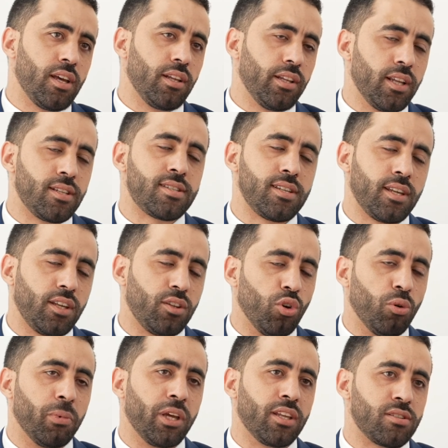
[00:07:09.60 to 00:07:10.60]
let's say,
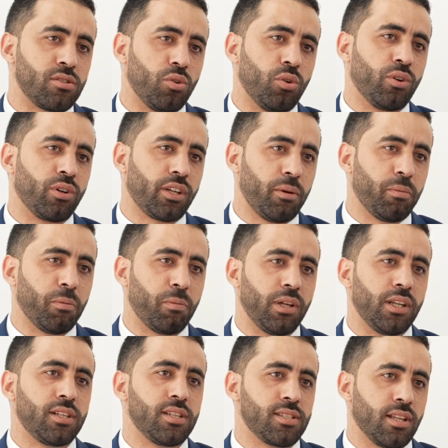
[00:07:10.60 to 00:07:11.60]
domains or
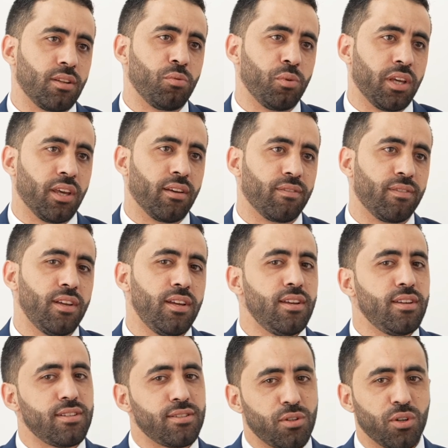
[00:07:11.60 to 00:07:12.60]
capabilities that we
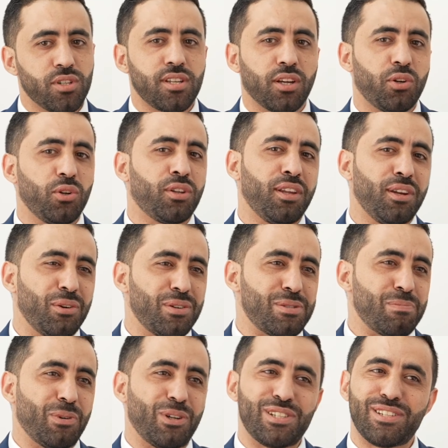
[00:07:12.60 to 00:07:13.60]
have. So it's a continuous
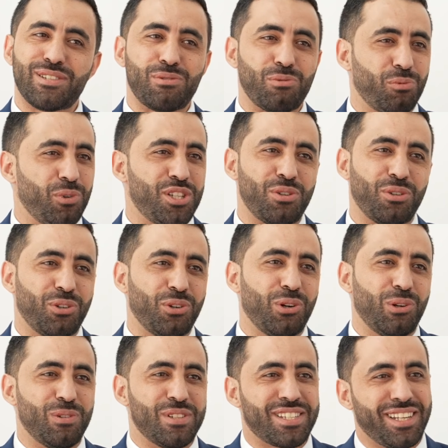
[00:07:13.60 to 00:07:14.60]
process. We should
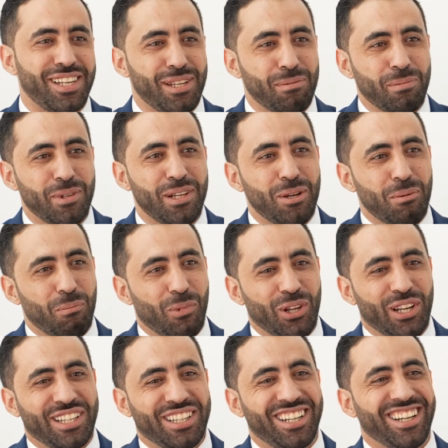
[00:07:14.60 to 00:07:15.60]
always keep
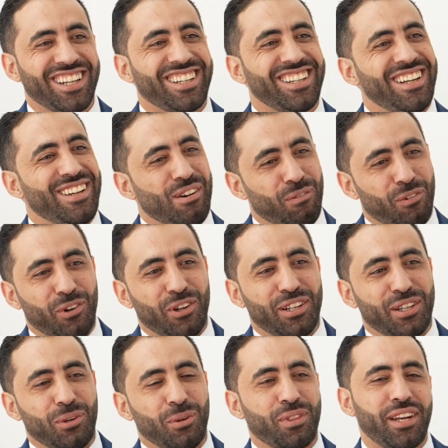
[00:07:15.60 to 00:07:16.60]
monitoring for
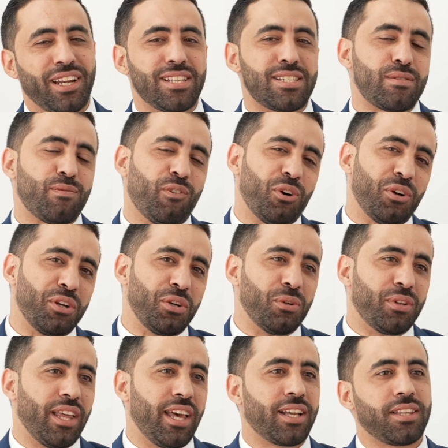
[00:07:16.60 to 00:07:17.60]
new threats, for new
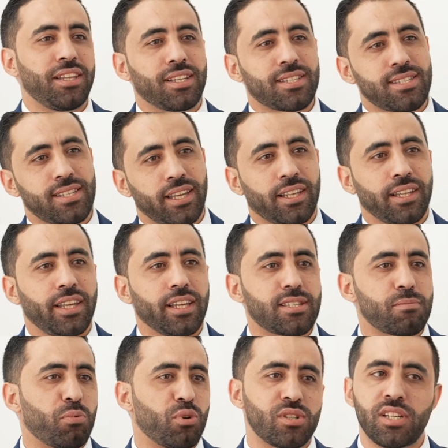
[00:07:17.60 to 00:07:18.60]
tactics,
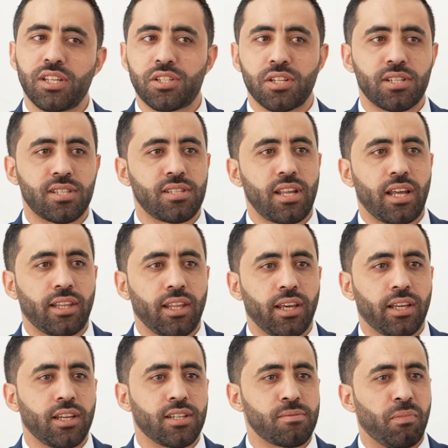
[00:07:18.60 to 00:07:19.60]
techniques, procedures
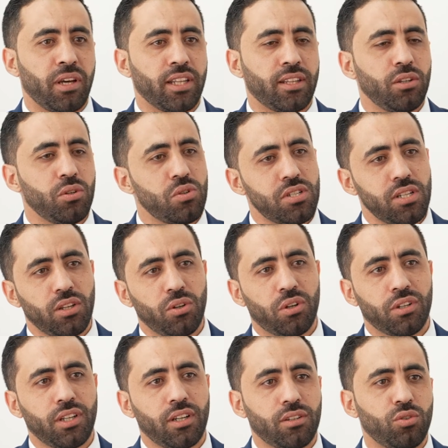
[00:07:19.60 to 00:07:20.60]
attackers might use in
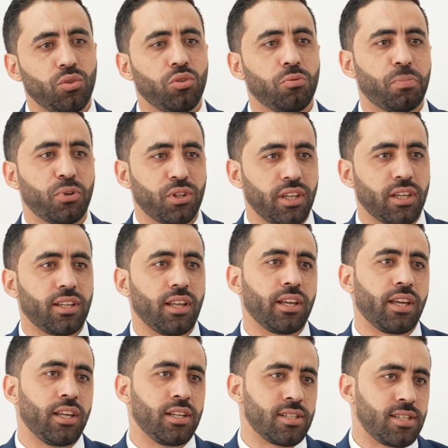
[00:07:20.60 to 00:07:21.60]
order to protect
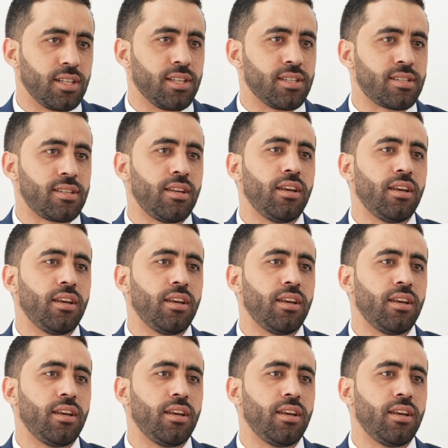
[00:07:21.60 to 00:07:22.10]
against these,